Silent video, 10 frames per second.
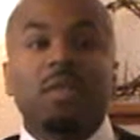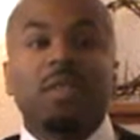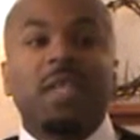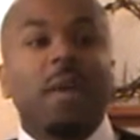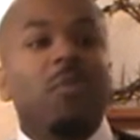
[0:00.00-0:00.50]

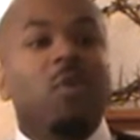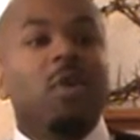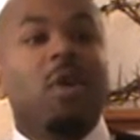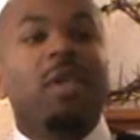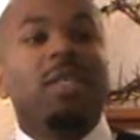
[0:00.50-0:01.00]
Stop doing
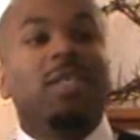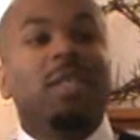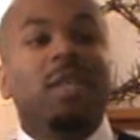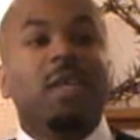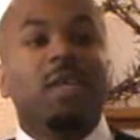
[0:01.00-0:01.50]
all these
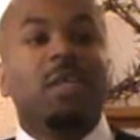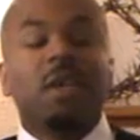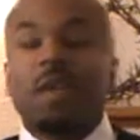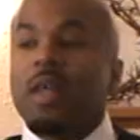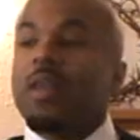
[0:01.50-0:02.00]
things.
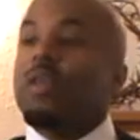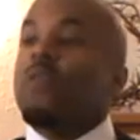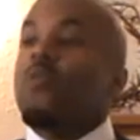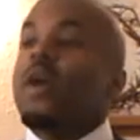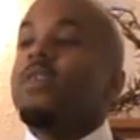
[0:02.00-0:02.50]

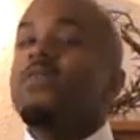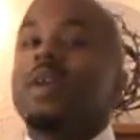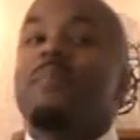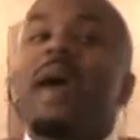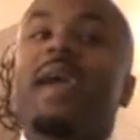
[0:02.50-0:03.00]
The way you
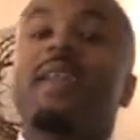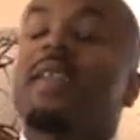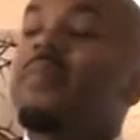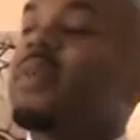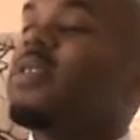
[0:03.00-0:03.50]
get back at
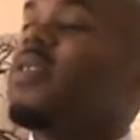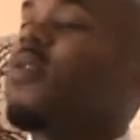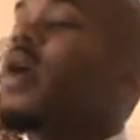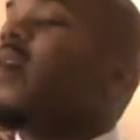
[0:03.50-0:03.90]
them is don't